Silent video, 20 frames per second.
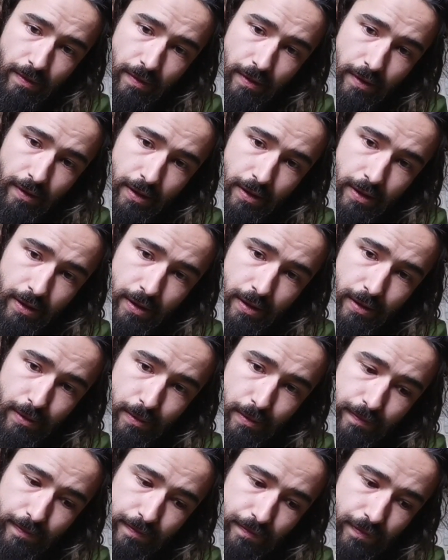Could be the
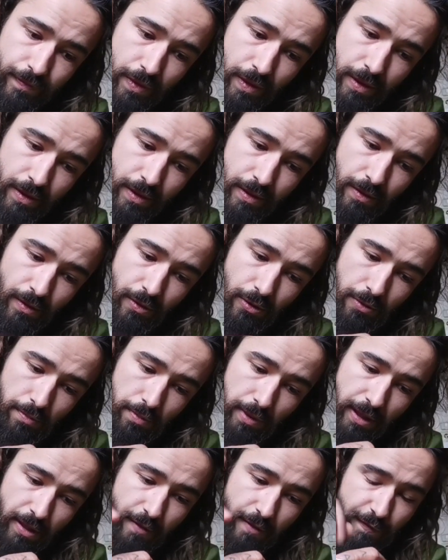first that we're
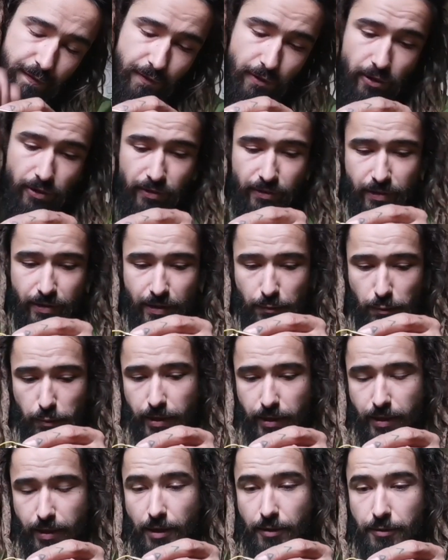counting that we just
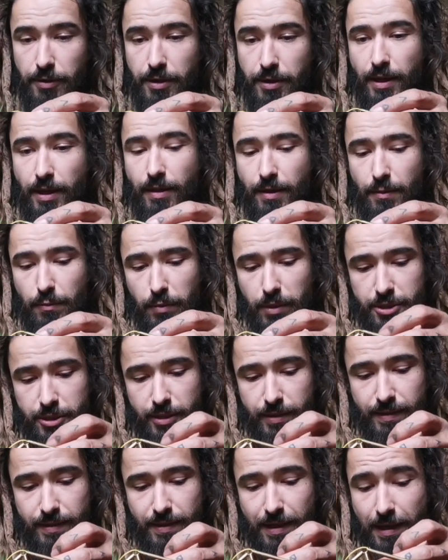came out of, which
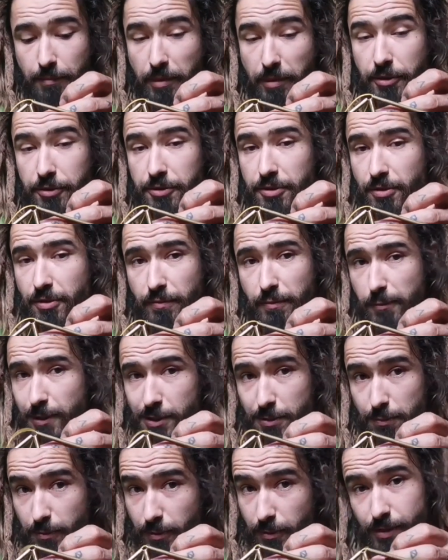was the last, but
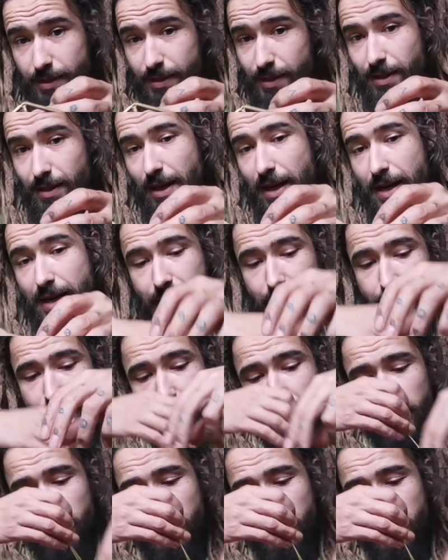might be